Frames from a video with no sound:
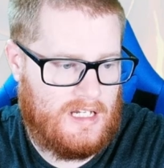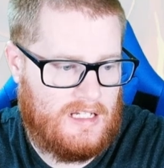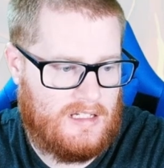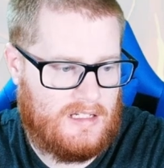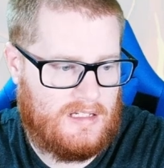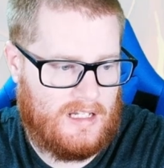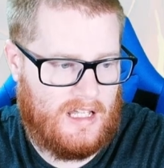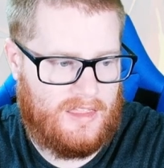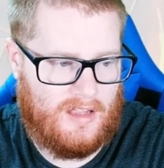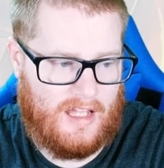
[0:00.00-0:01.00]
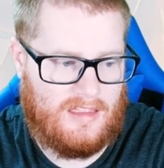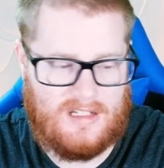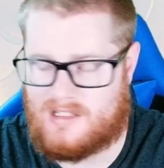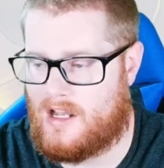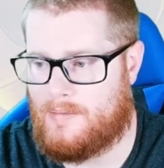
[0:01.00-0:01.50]
needs to get like
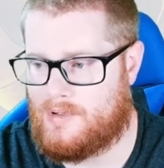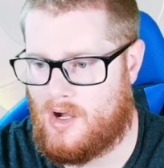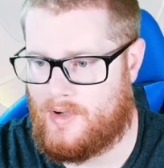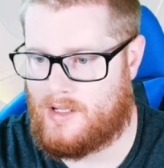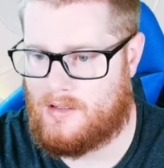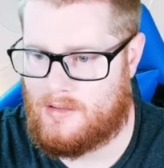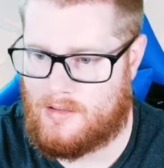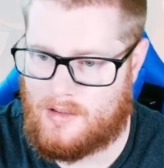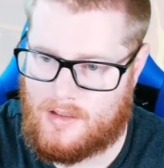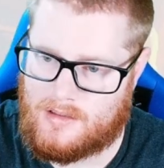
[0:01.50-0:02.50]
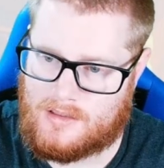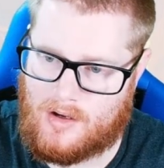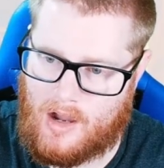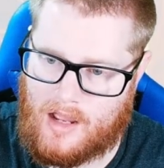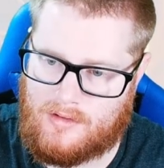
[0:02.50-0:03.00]
the setup going.
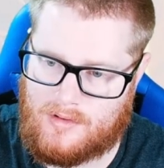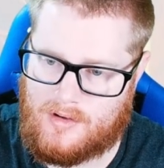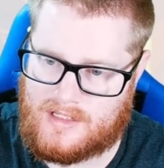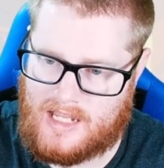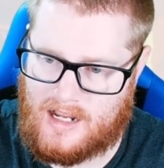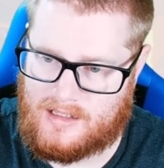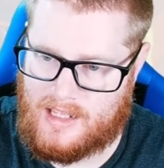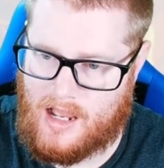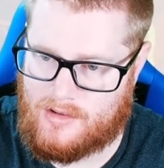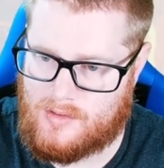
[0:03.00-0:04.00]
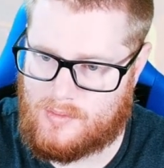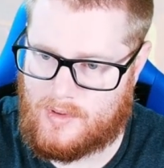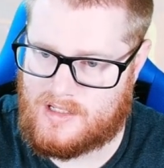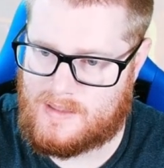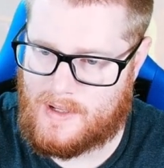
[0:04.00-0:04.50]
So I don't know exactly how you would
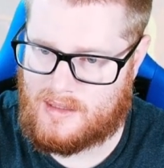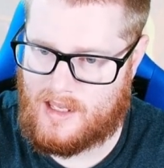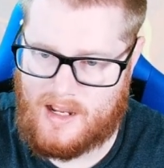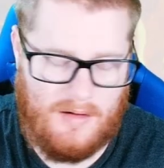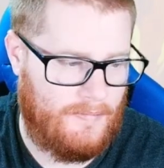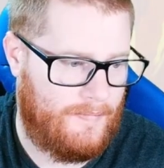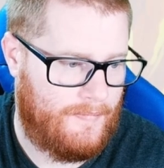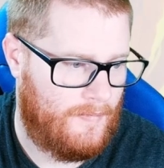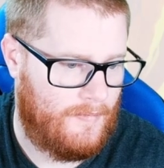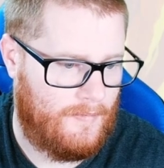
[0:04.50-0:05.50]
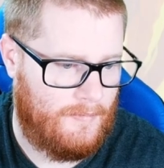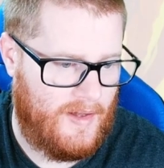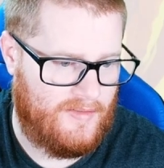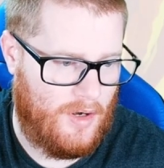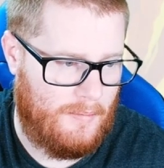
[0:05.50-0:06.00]
want to spec that out.
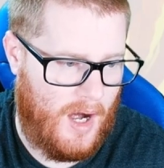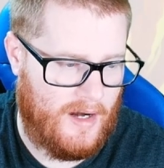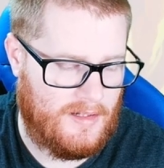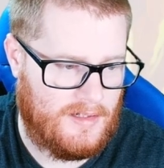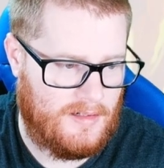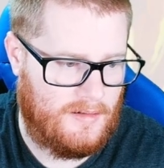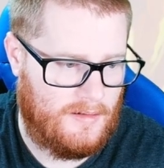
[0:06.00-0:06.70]
Maybe go modest.